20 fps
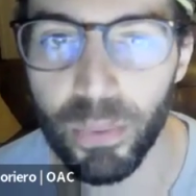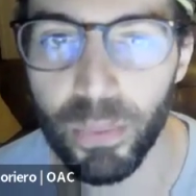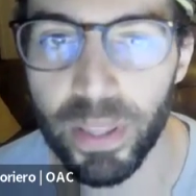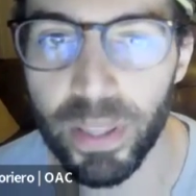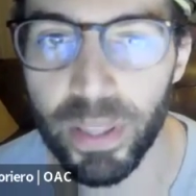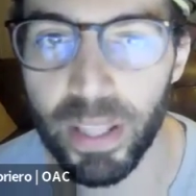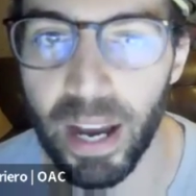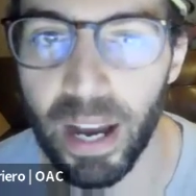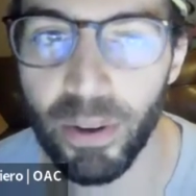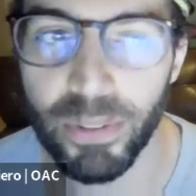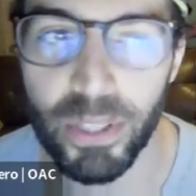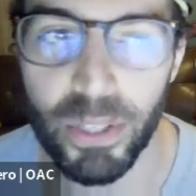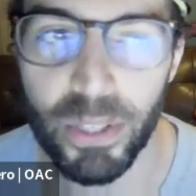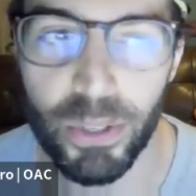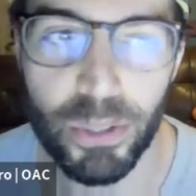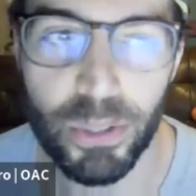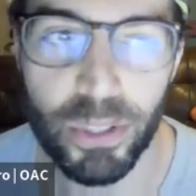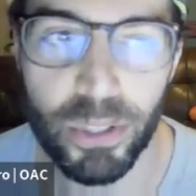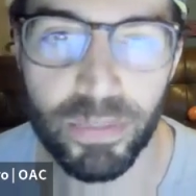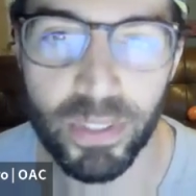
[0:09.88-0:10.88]
without the
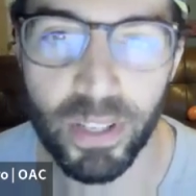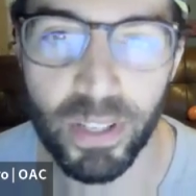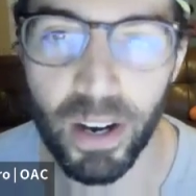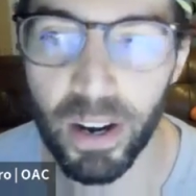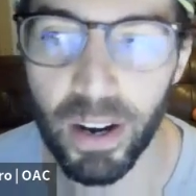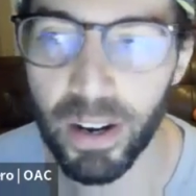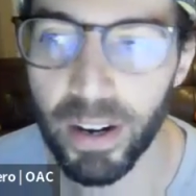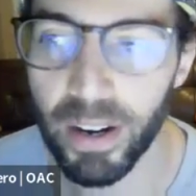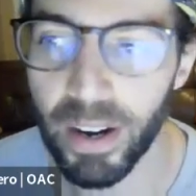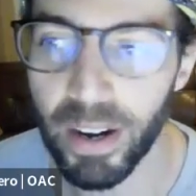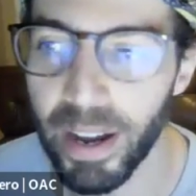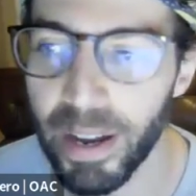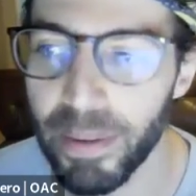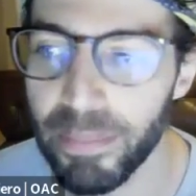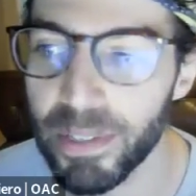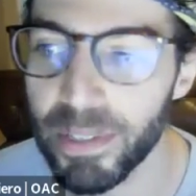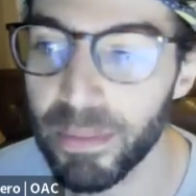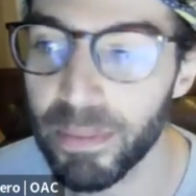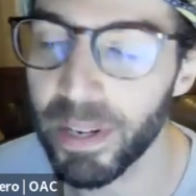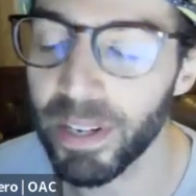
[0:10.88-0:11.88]
use of a car. I'm
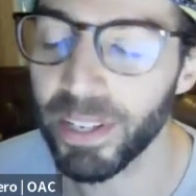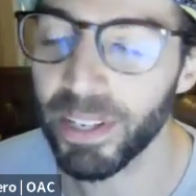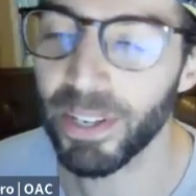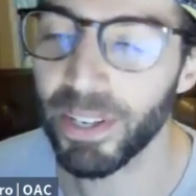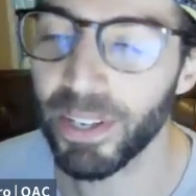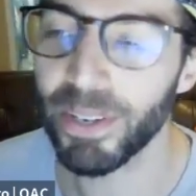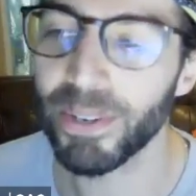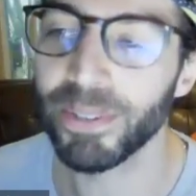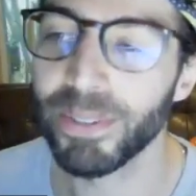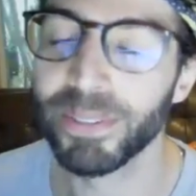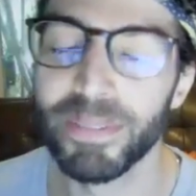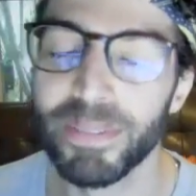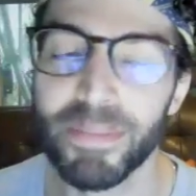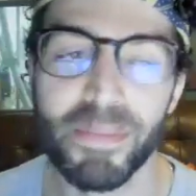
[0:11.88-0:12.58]
Domenico,